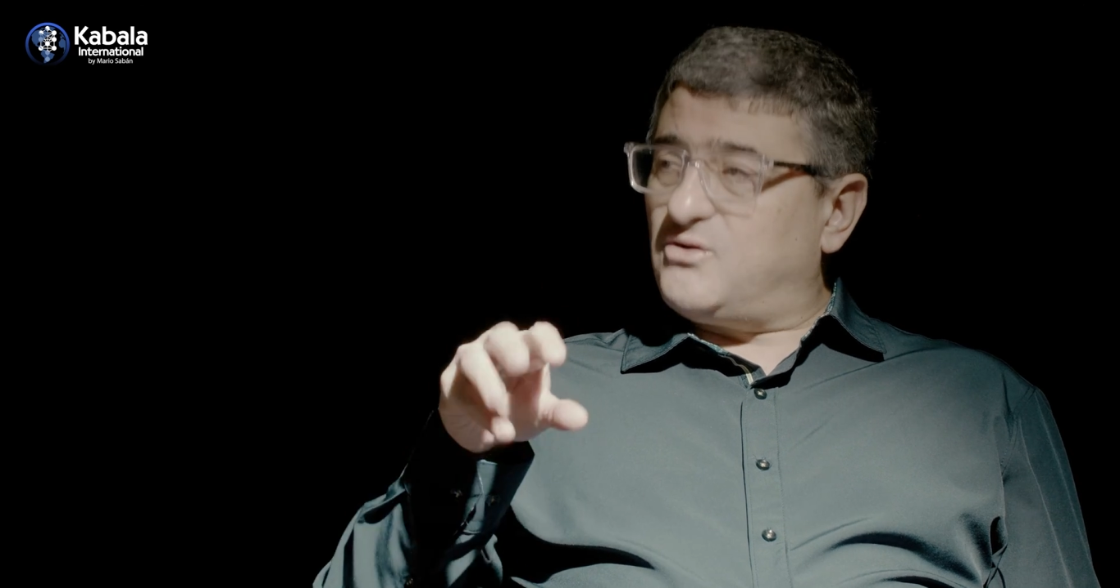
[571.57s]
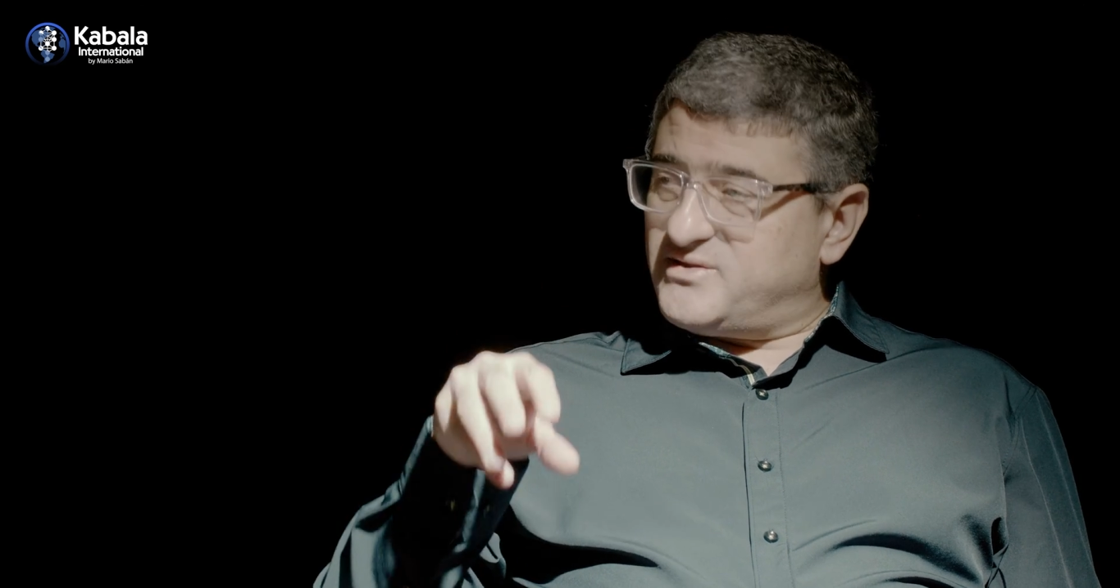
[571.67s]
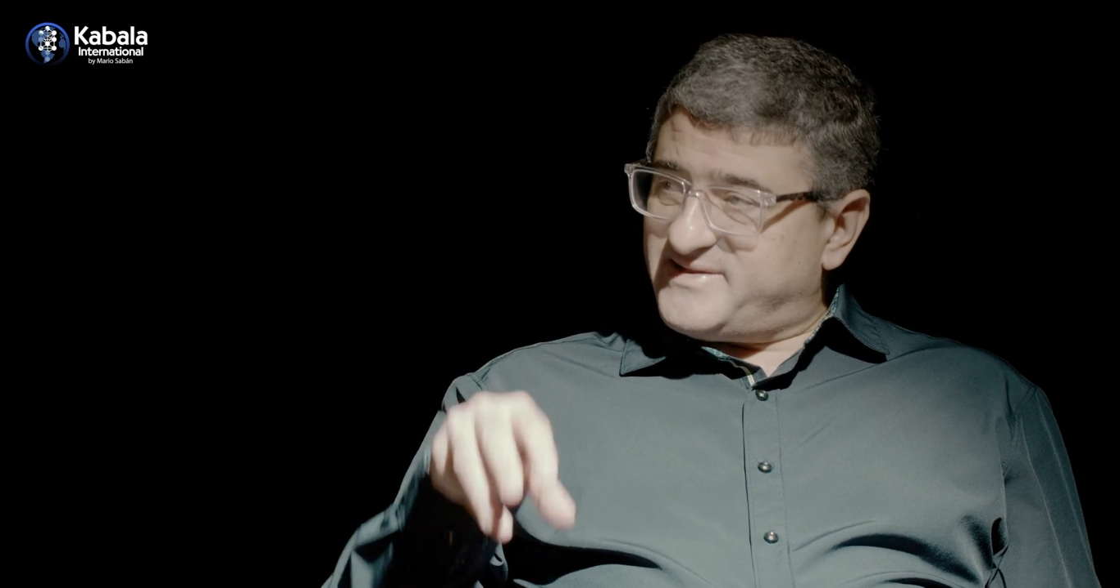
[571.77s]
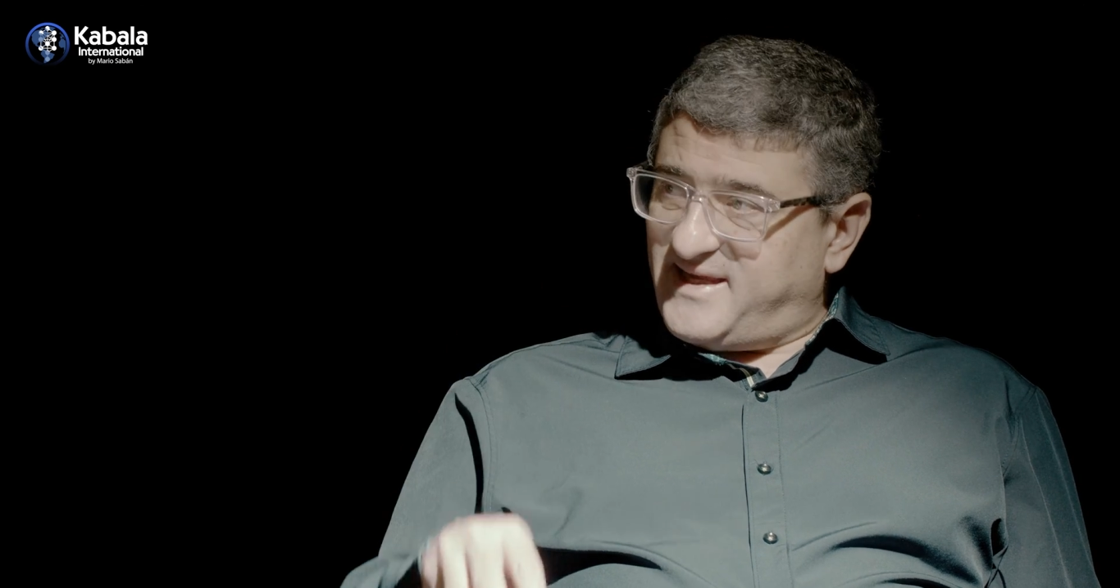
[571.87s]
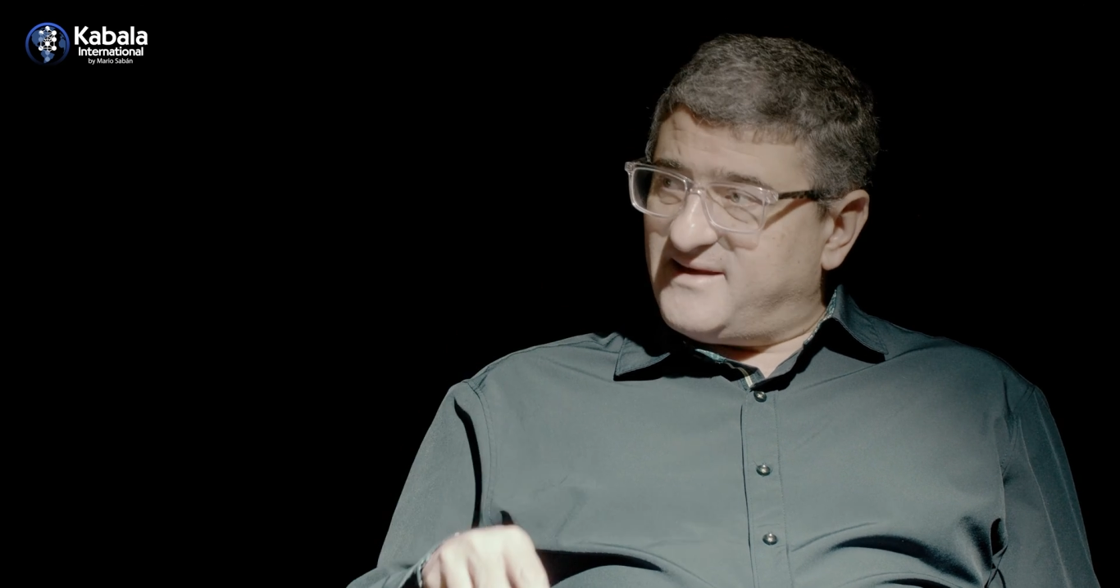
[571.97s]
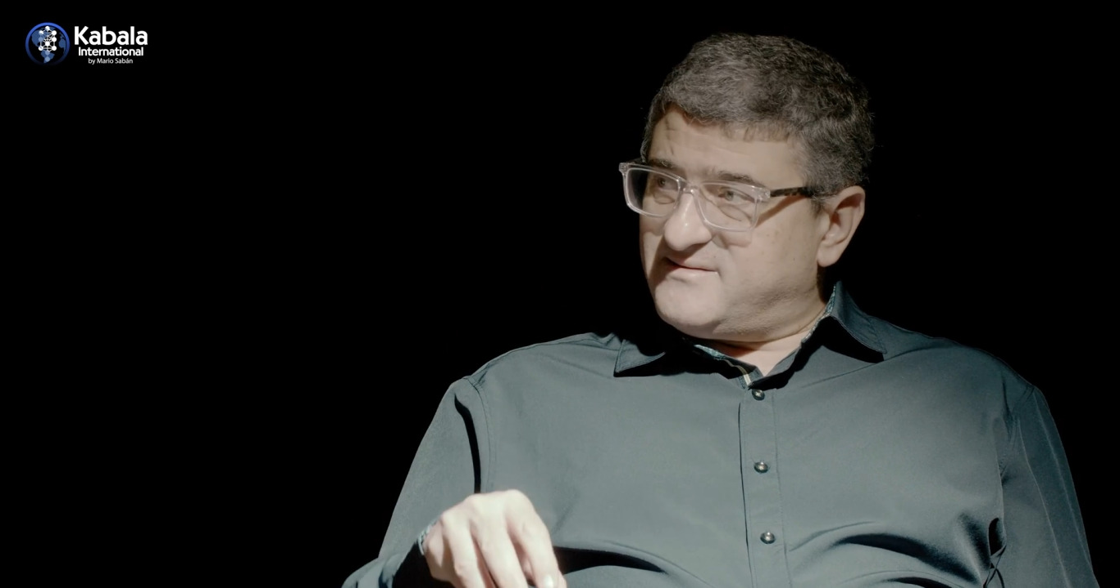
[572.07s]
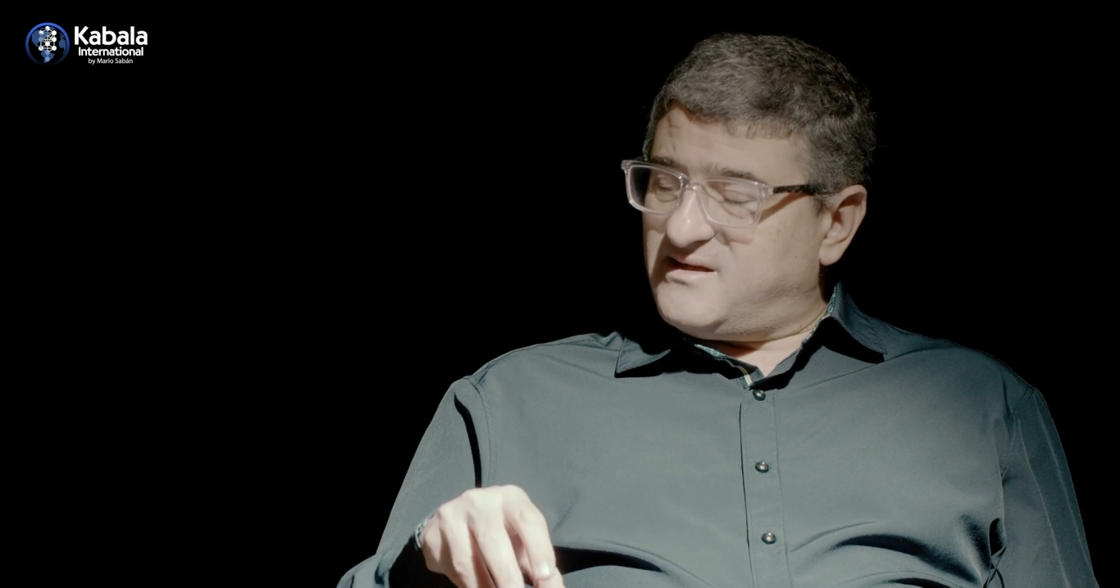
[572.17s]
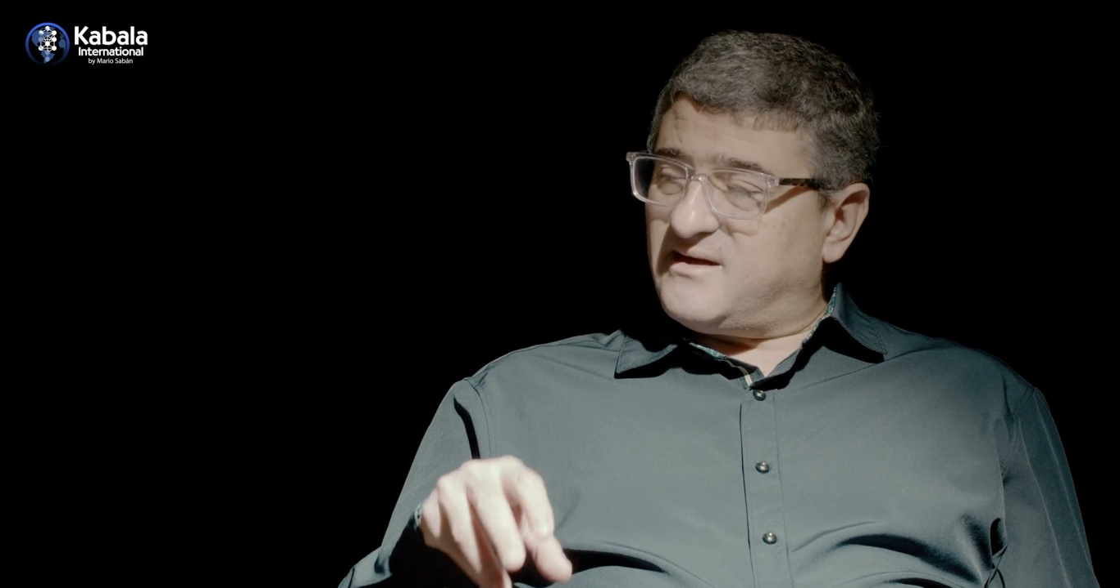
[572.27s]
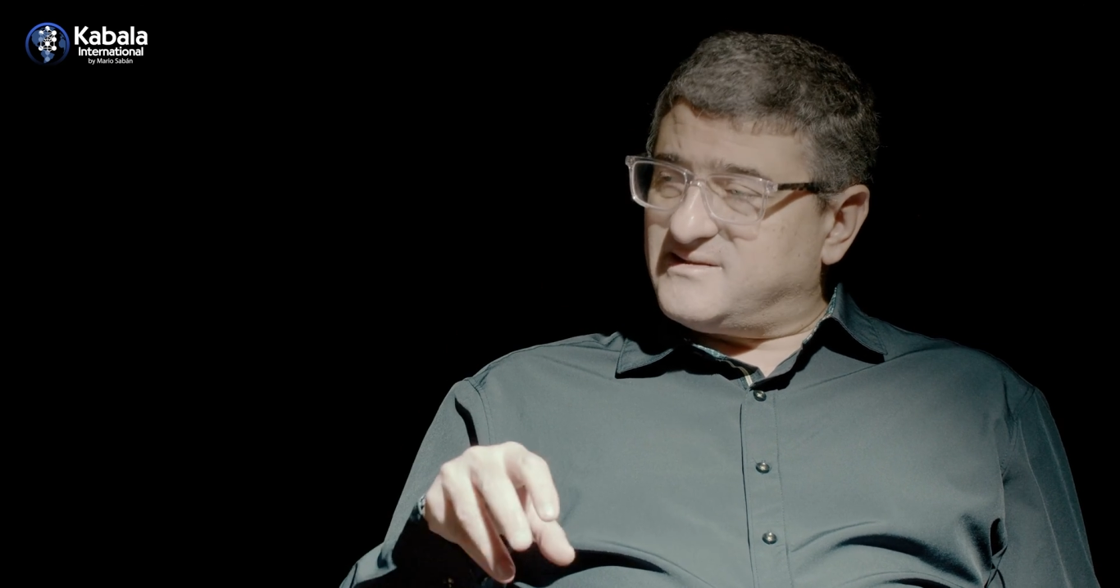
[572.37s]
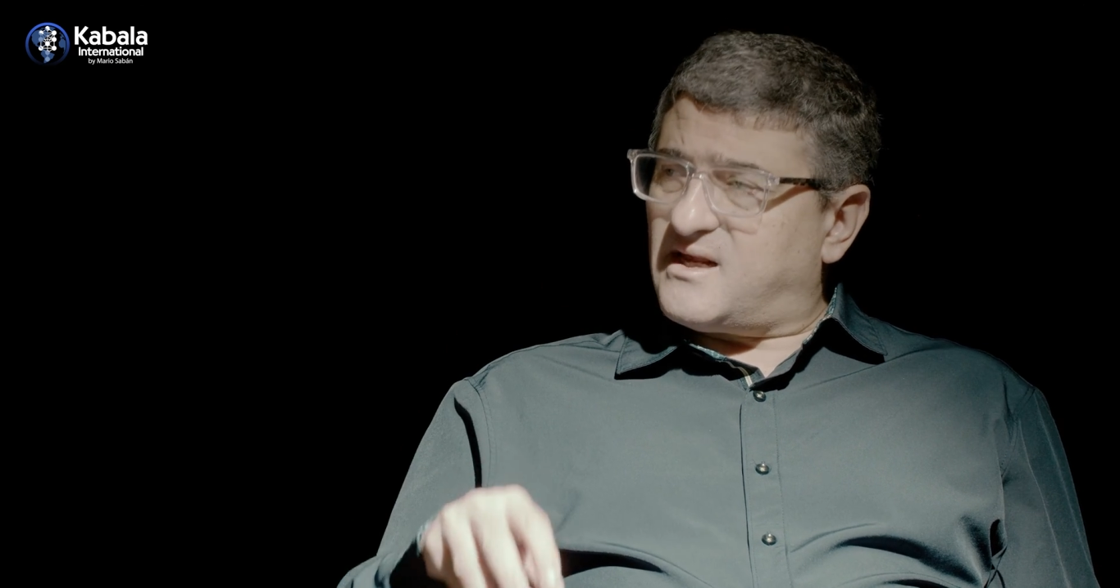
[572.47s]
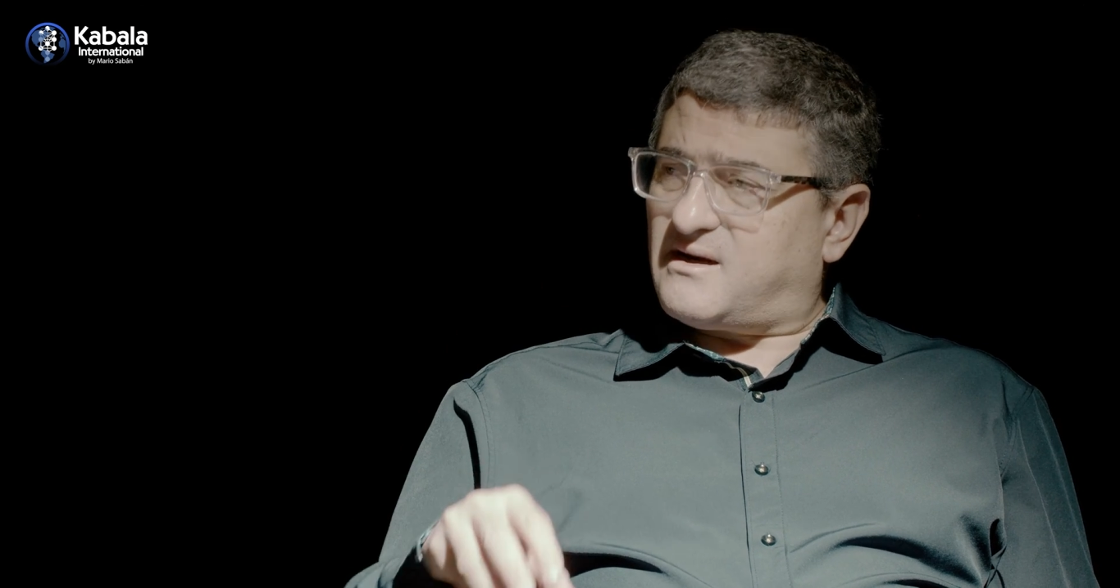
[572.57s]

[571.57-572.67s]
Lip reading: consciousness that